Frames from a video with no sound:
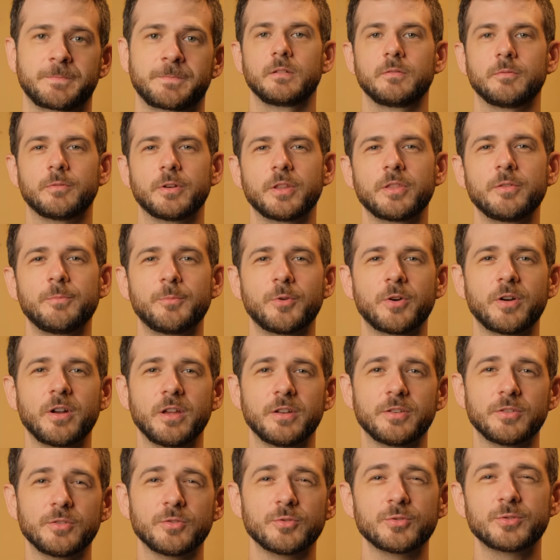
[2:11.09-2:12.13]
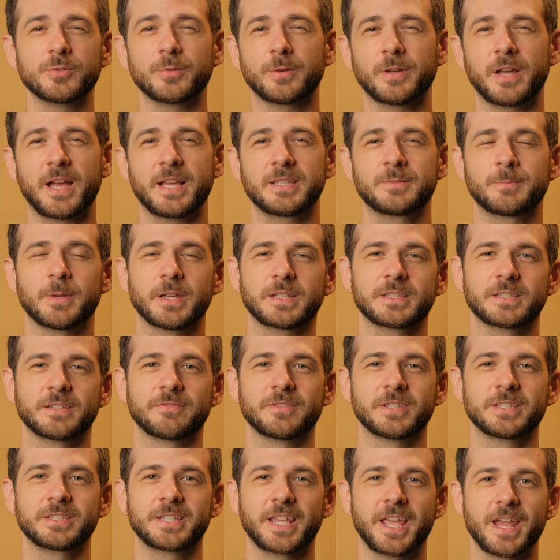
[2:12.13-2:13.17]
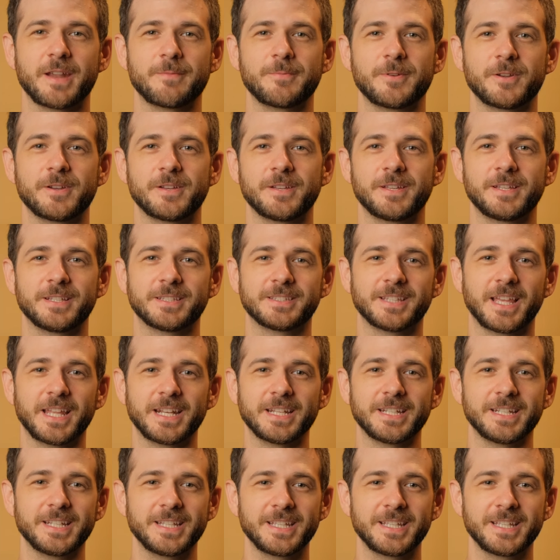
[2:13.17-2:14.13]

One of the more unusual aspects of this camera is that it